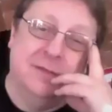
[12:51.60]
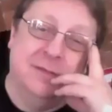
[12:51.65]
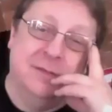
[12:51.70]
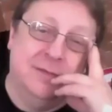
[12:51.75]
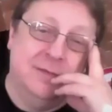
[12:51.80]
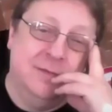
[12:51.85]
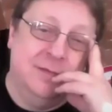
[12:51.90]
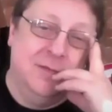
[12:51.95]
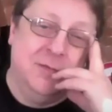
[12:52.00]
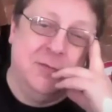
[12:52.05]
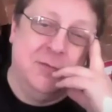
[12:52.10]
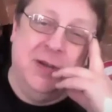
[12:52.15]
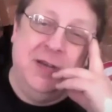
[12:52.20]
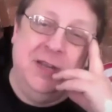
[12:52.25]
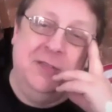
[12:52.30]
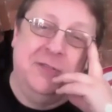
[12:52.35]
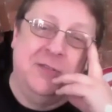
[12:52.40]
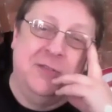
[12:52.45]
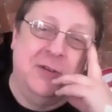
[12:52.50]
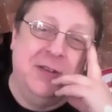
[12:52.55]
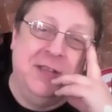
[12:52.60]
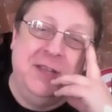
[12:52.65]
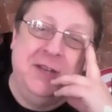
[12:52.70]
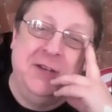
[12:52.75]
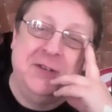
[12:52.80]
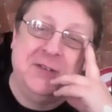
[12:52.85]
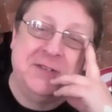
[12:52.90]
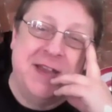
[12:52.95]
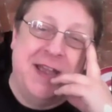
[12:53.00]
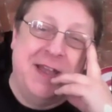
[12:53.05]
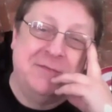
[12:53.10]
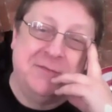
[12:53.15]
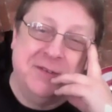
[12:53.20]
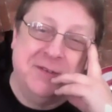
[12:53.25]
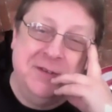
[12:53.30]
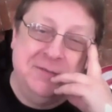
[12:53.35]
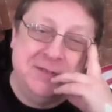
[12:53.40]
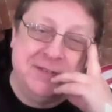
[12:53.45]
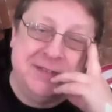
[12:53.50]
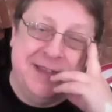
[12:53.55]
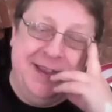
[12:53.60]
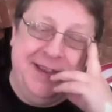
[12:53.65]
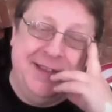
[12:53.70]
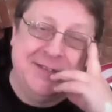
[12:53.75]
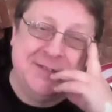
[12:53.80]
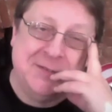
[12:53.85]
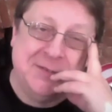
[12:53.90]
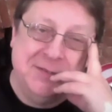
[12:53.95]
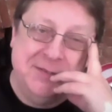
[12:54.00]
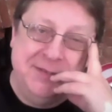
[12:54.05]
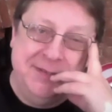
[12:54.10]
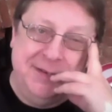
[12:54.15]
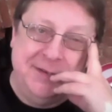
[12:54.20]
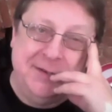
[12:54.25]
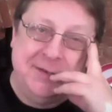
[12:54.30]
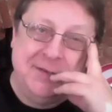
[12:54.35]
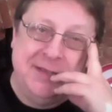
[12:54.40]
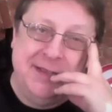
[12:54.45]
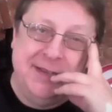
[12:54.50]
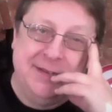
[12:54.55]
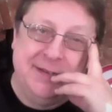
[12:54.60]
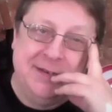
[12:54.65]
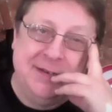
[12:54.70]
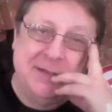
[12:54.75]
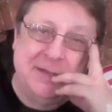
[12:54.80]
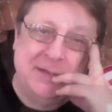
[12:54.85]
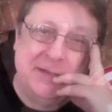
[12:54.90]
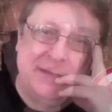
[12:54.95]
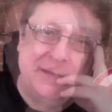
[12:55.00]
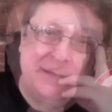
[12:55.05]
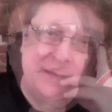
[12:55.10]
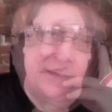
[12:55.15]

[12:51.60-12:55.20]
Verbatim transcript: it, it may well be after he was canceled you know okay. well the,